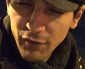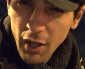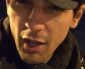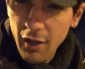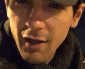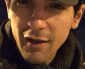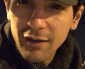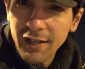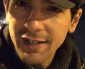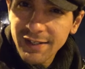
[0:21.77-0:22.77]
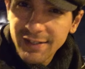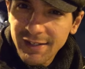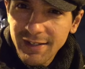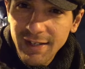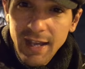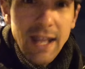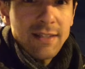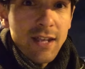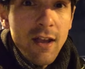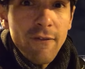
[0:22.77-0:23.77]
vlog.
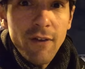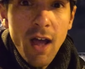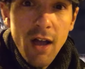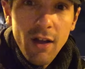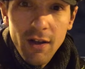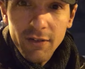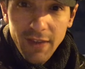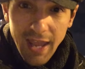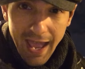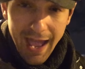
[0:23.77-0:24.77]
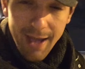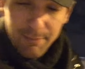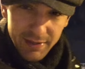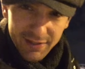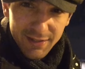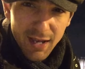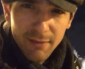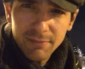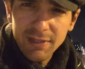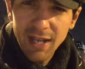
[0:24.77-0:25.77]
It's a vlog that happens
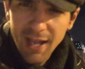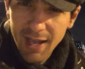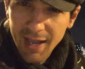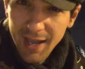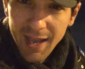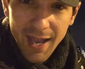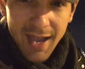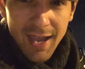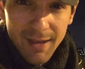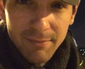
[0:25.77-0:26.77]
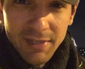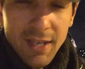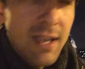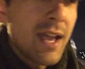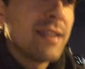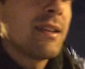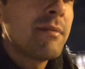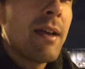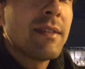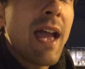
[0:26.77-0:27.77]
sometimes. And
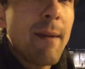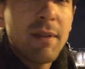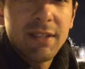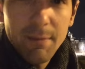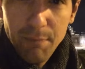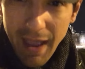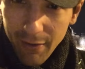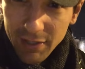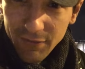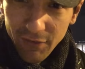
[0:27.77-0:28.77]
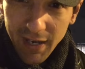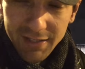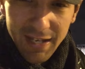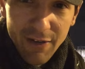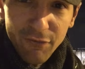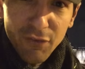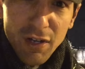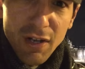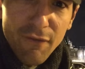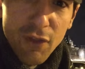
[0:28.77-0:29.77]
sometimes it happens in Paris, France, in
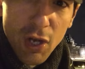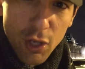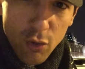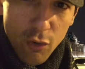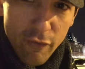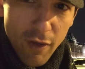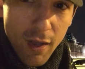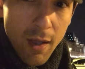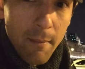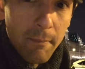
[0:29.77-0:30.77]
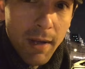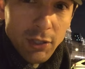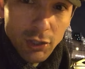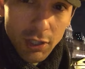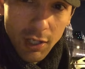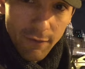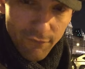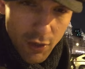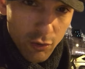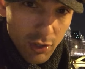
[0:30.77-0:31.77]
front of the Louvre, much to the
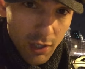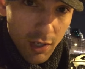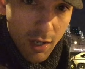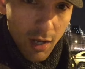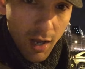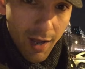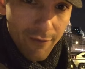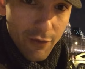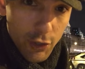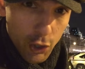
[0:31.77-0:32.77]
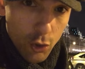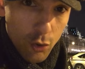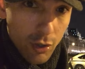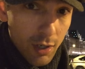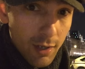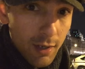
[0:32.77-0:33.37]
confusion of the dude